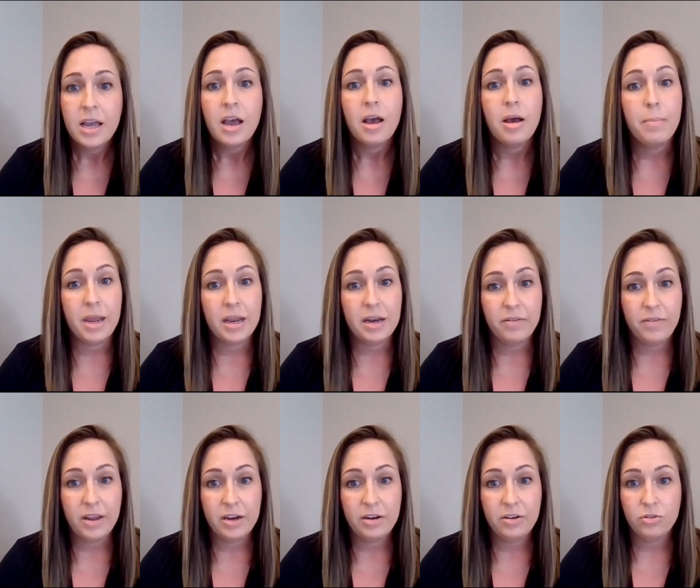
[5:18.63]
Amanda
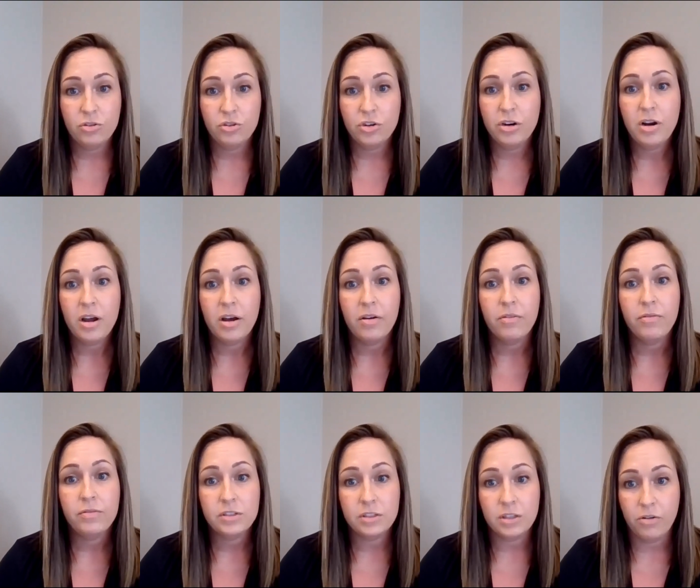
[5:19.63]
Vanhoozier of
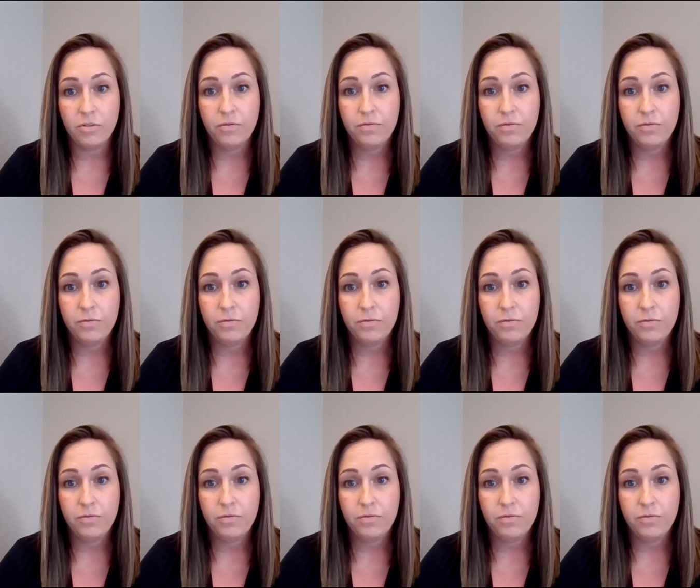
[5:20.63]
Slow